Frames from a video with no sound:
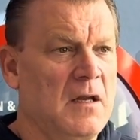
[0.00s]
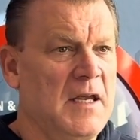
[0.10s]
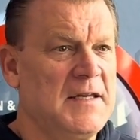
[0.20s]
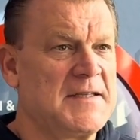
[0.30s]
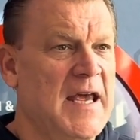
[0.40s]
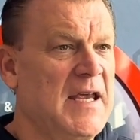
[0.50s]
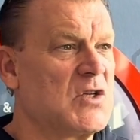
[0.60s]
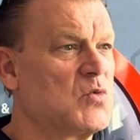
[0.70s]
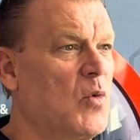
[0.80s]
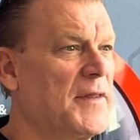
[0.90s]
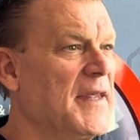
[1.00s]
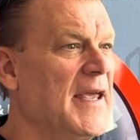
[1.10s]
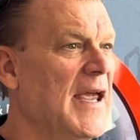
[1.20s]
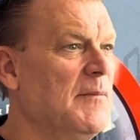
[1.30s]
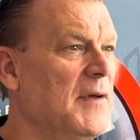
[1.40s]
he takes what the
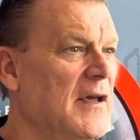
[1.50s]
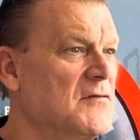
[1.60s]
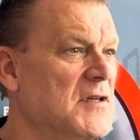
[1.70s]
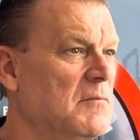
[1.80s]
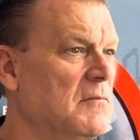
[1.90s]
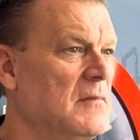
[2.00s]
game gives him.